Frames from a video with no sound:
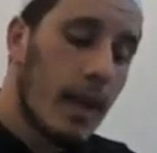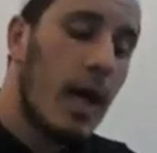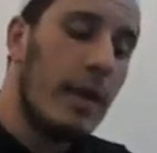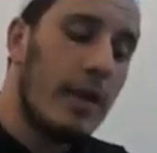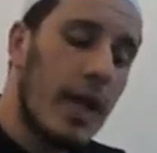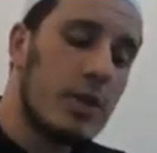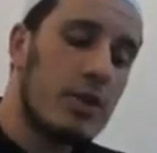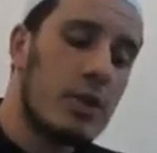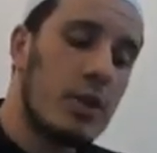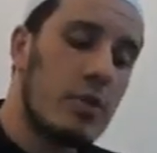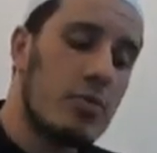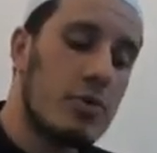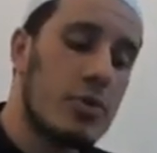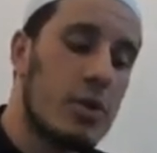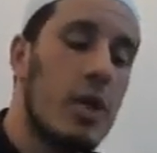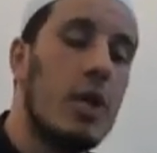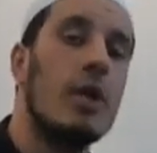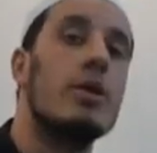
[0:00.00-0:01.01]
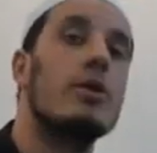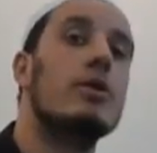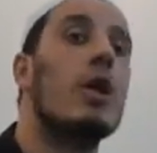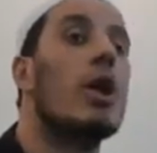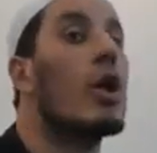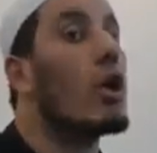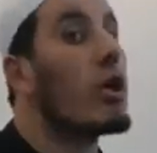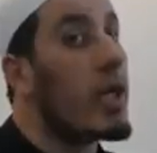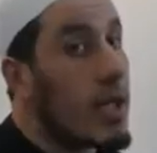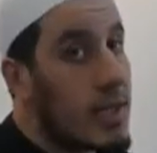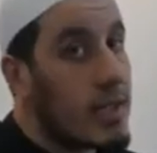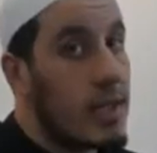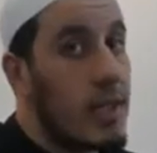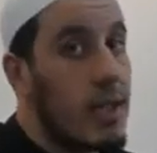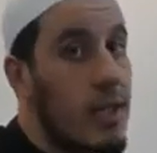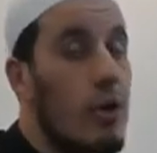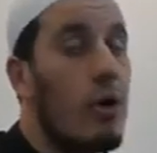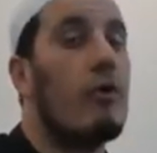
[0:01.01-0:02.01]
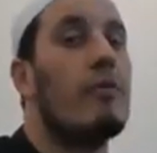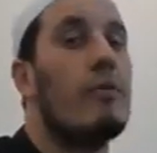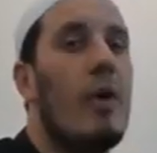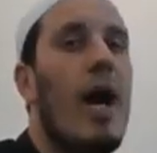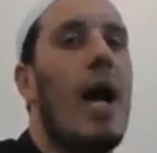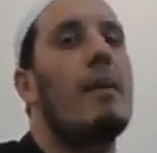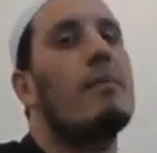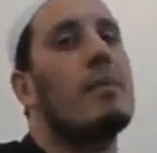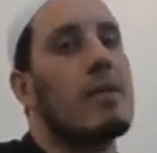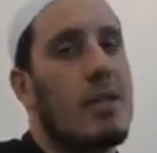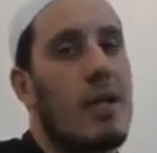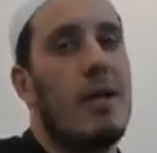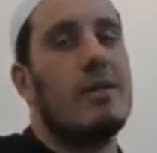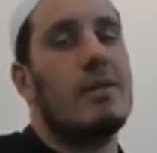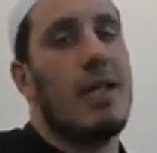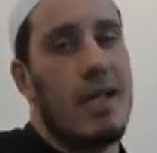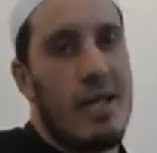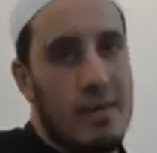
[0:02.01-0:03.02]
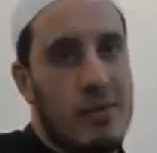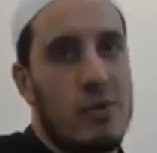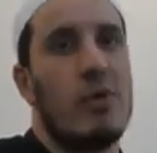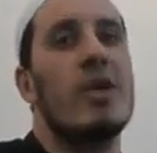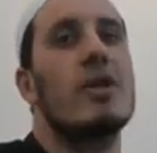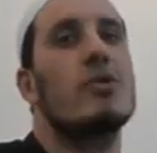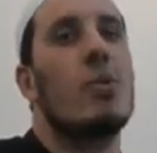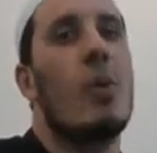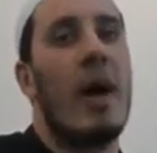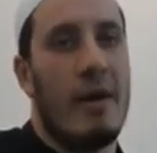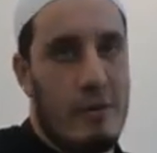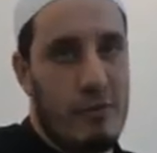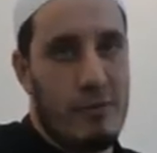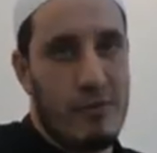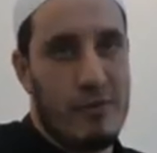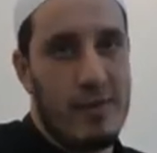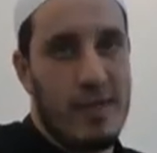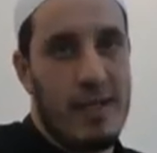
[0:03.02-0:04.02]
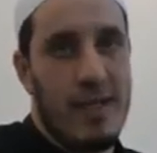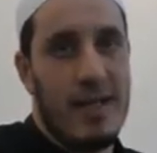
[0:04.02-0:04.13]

And that shows the loyalty of Muhammad to his wife.